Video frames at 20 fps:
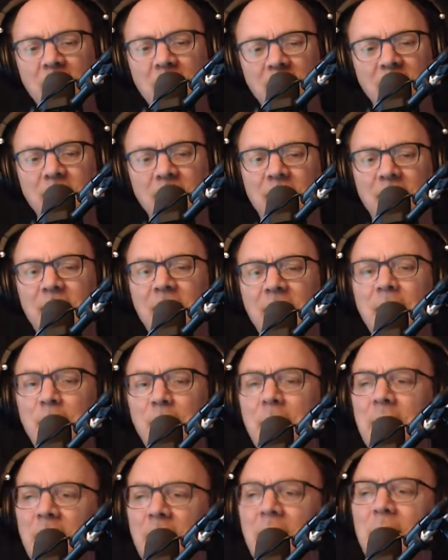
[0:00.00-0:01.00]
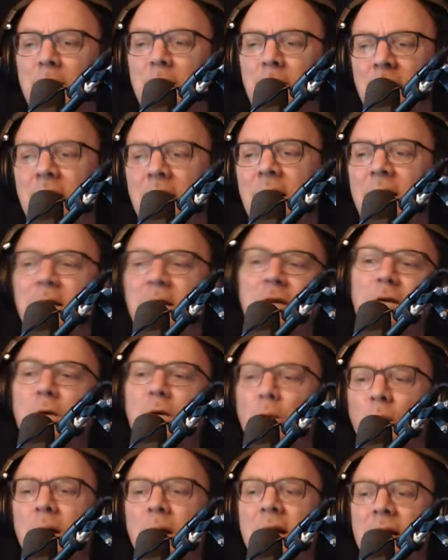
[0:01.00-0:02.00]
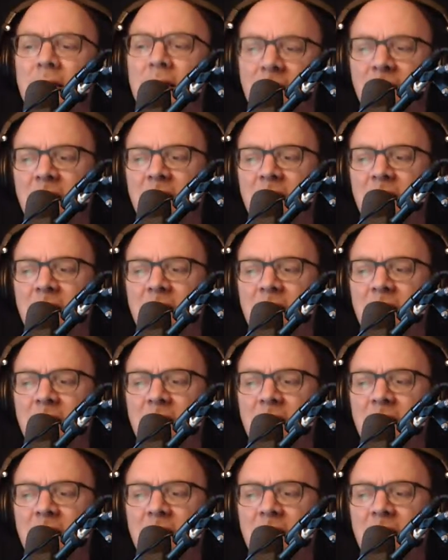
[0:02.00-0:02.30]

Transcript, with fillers: the time had come now when